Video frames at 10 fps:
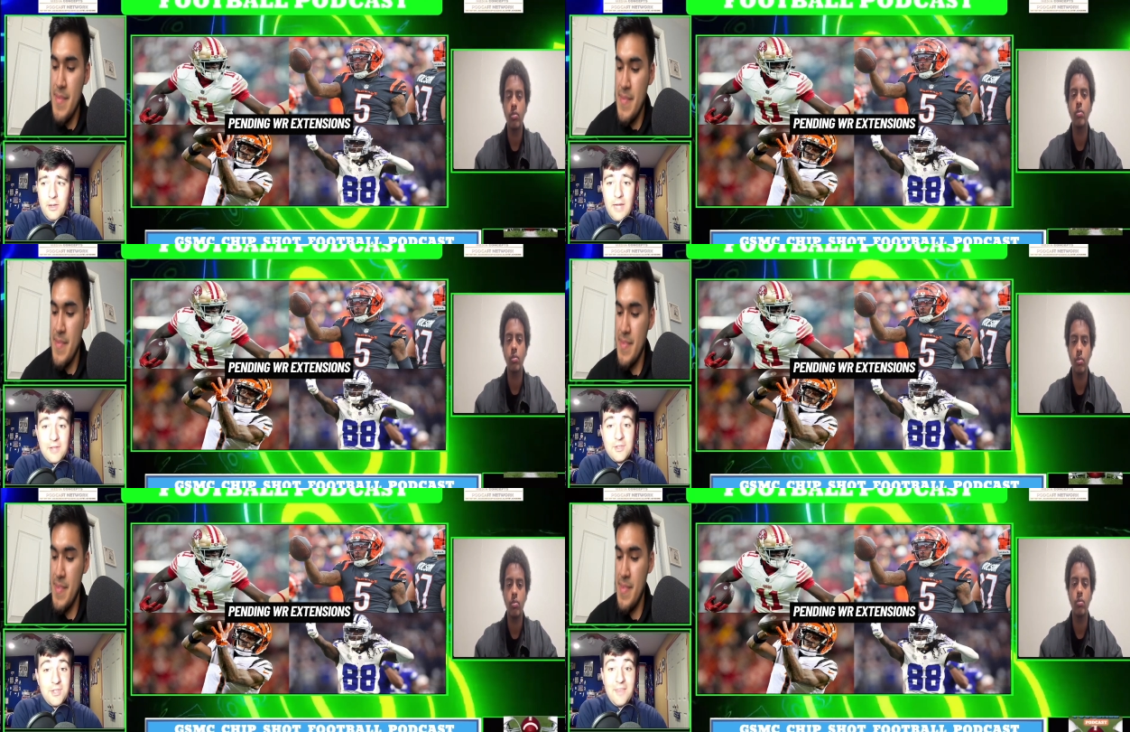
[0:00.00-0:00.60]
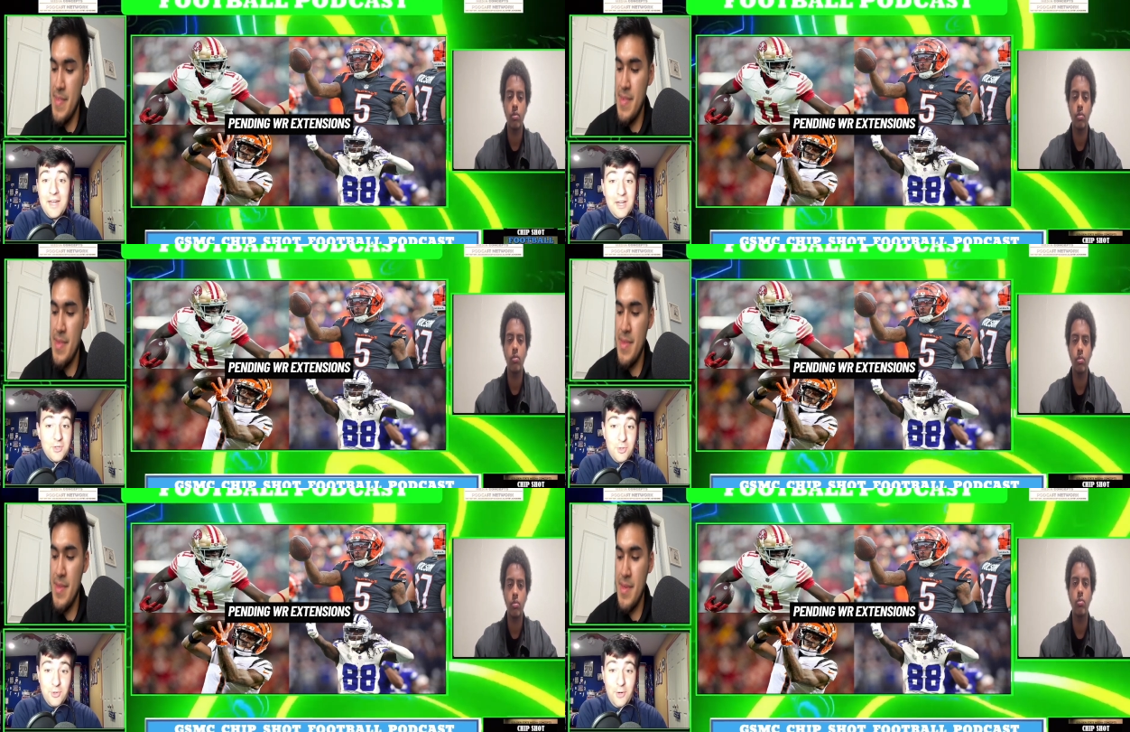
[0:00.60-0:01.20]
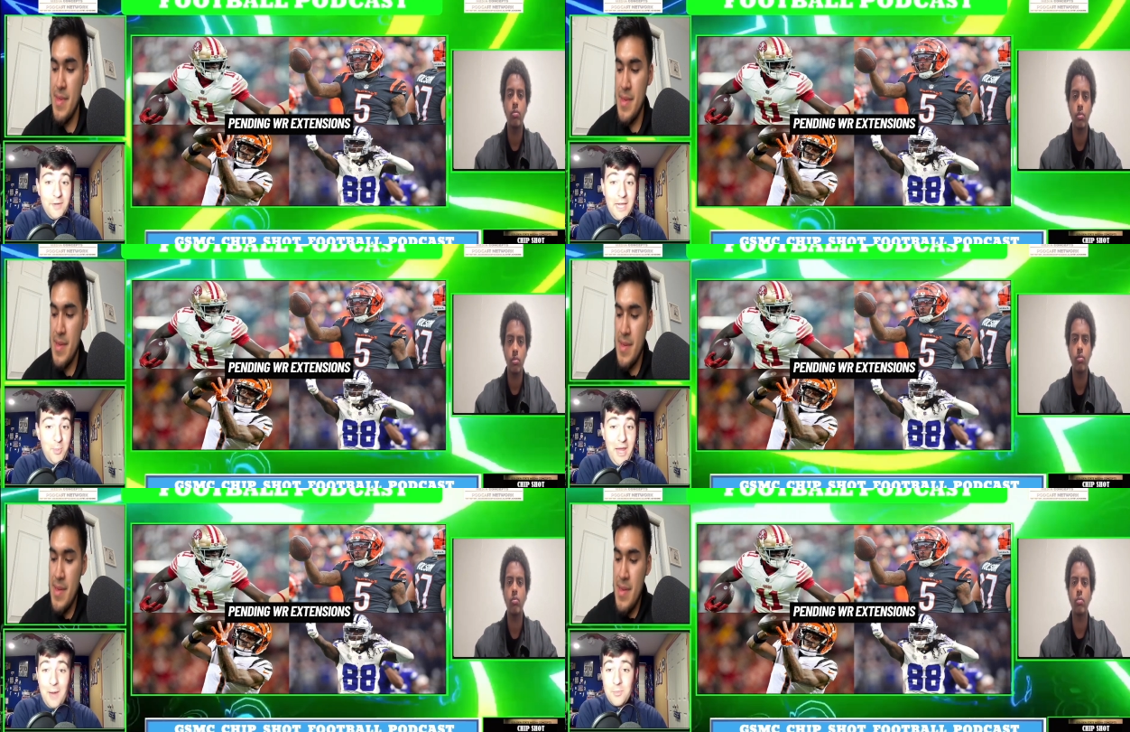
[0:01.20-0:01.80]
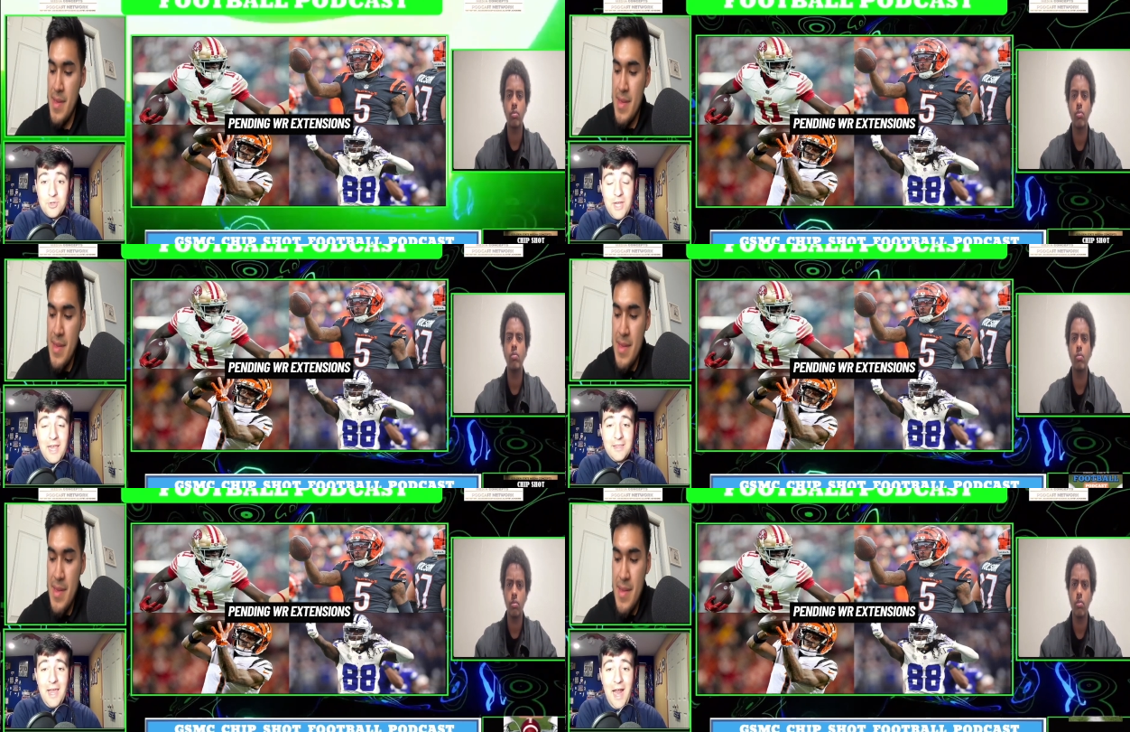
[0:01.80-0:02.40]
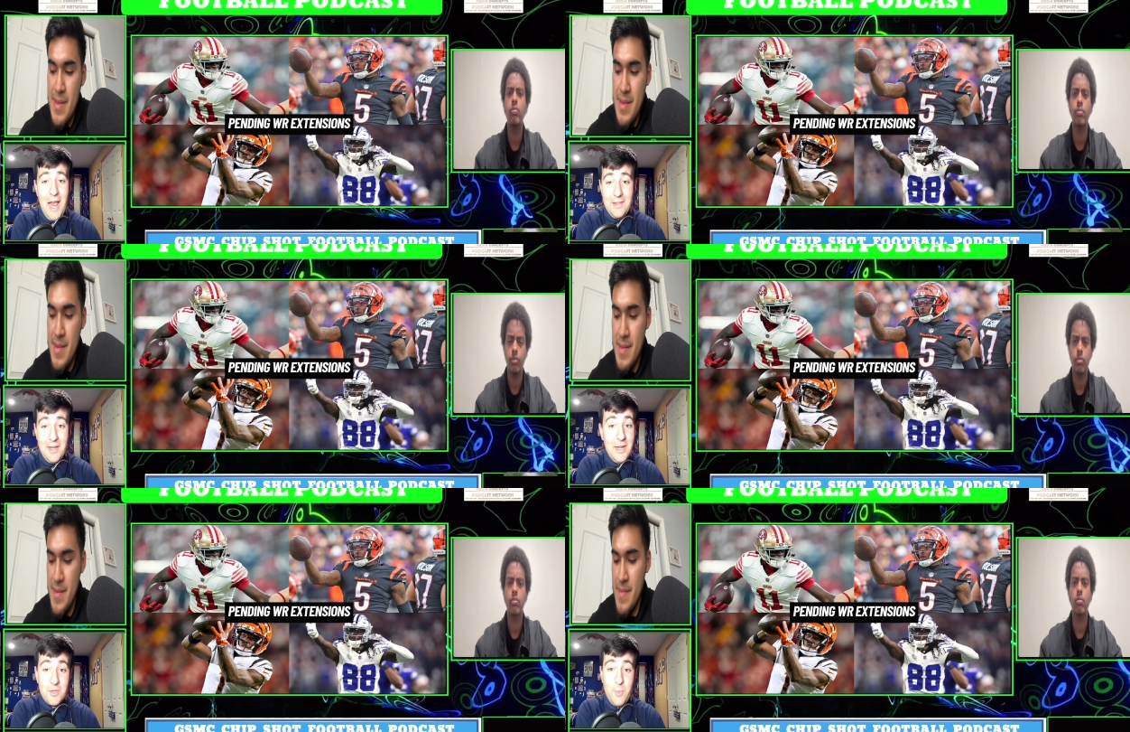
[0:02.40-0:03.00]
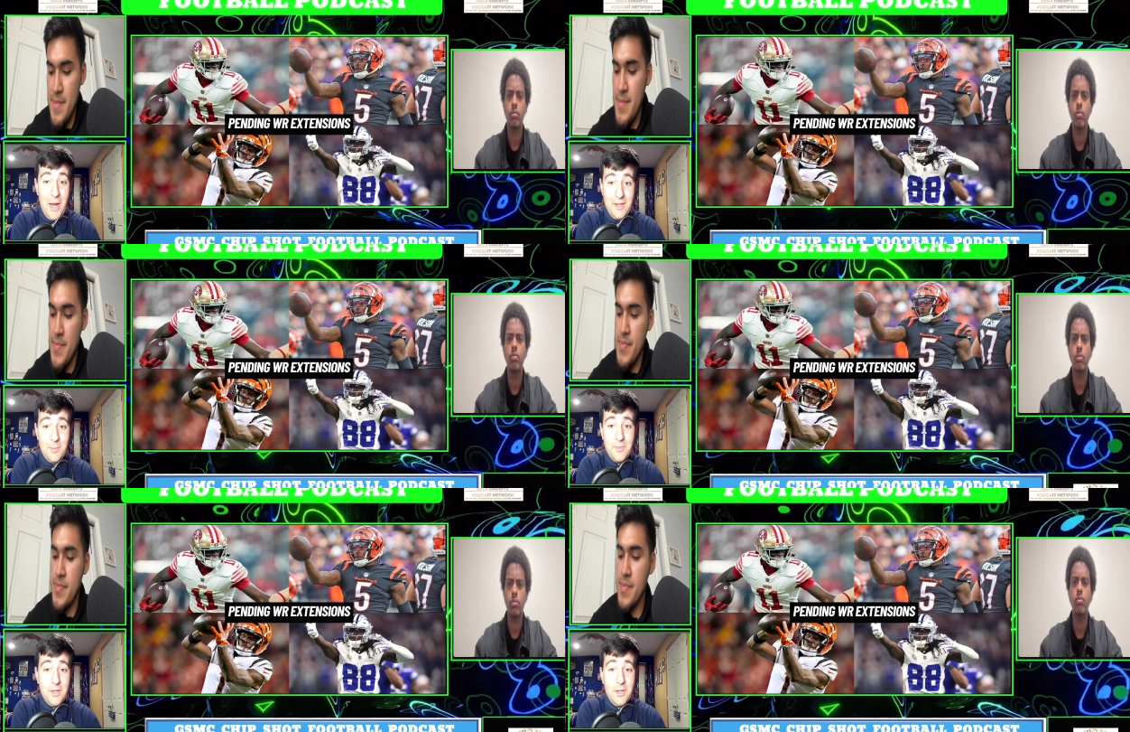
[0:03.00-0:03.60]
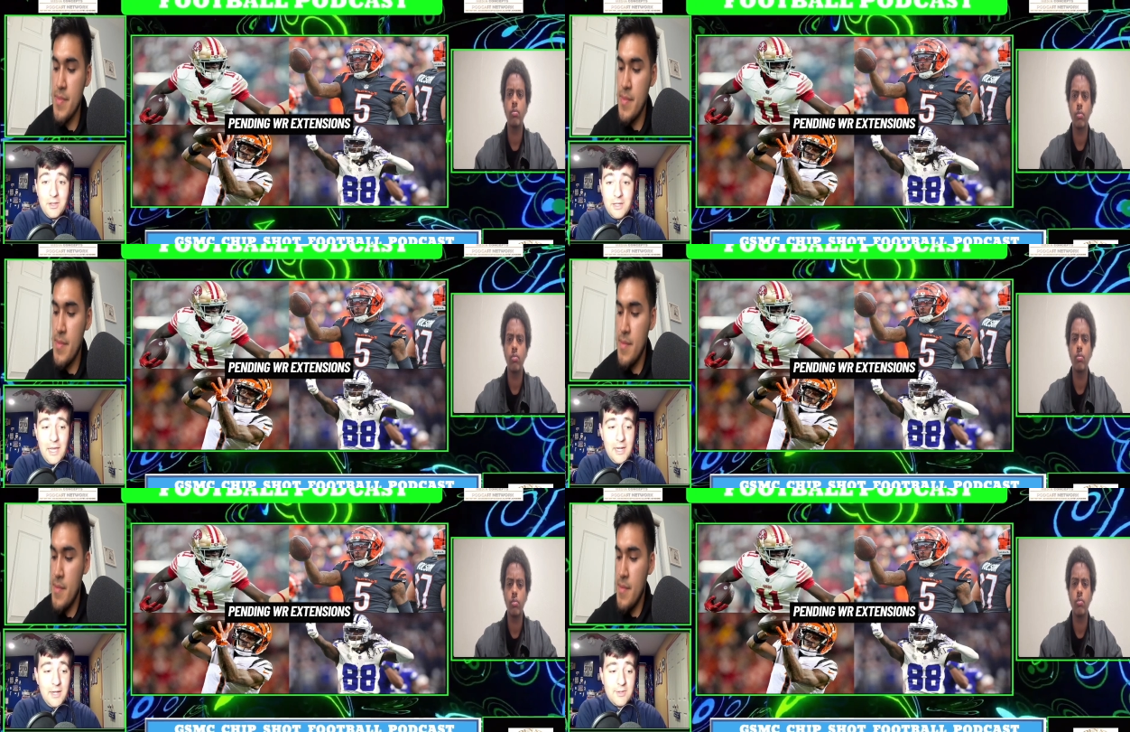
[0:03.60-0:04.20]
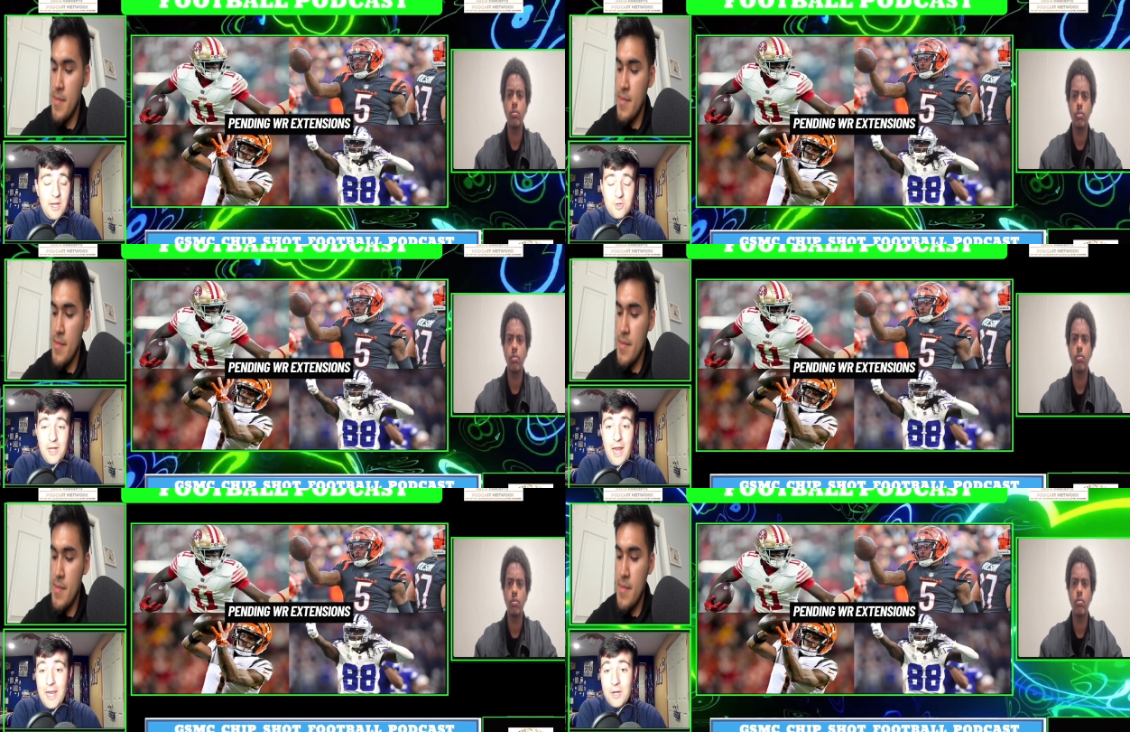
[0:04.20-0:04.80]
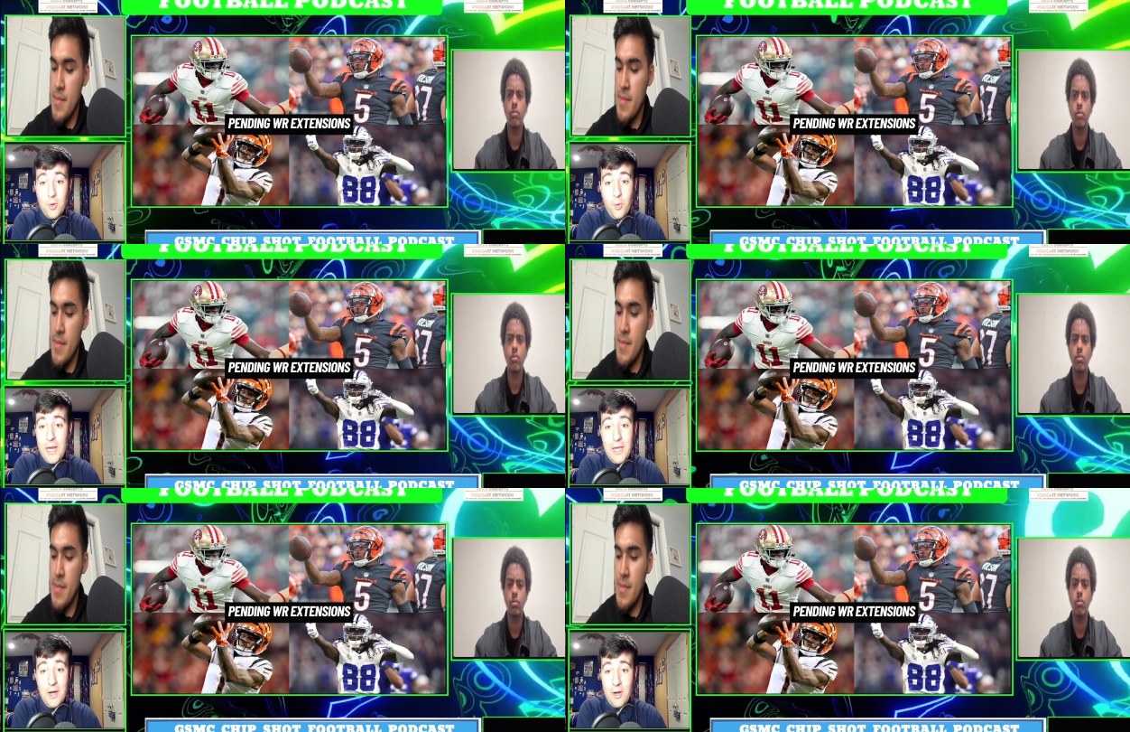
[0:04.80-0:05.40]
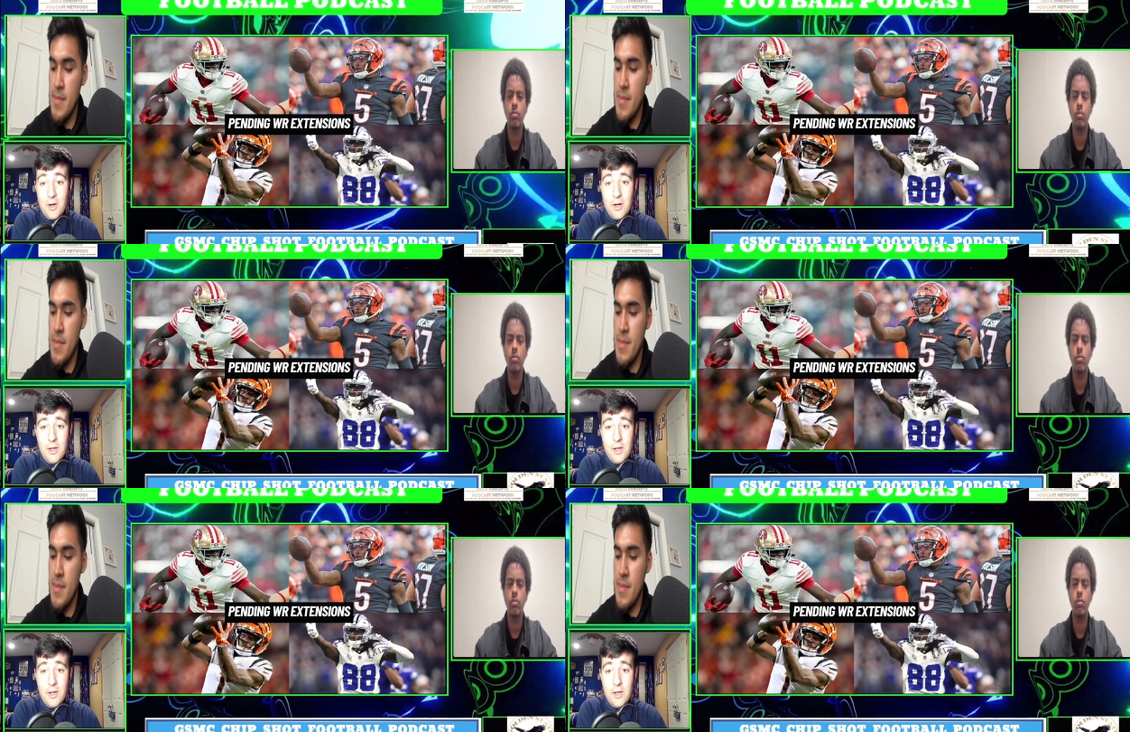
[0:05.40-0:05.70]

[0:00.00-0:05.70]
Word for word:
Speaker 1: Not to say that he doesn't deserve to get paid. I'm just saying that I didn't expect him to get an extension. And he had a great year